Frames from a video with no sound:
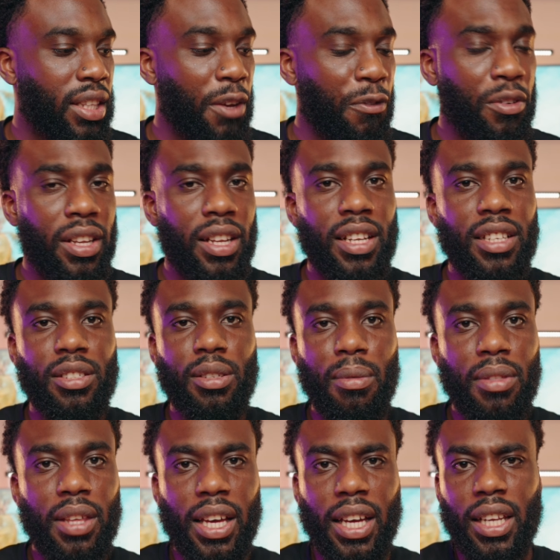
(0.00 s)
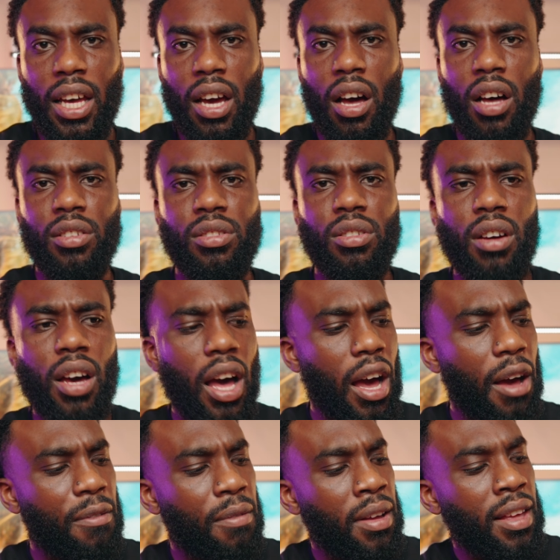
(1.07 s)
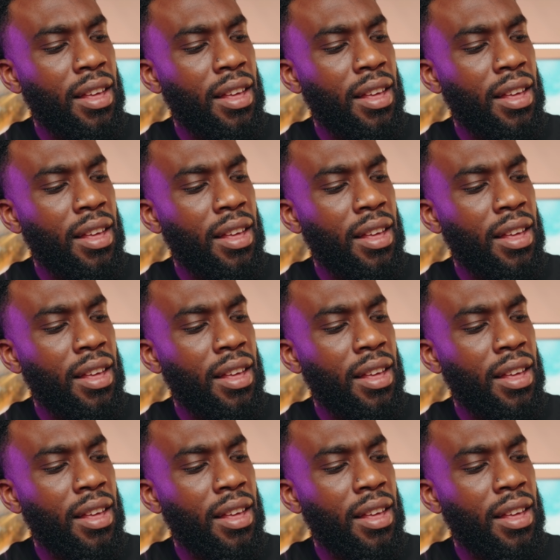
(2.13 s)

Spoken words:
definitely something. And I also have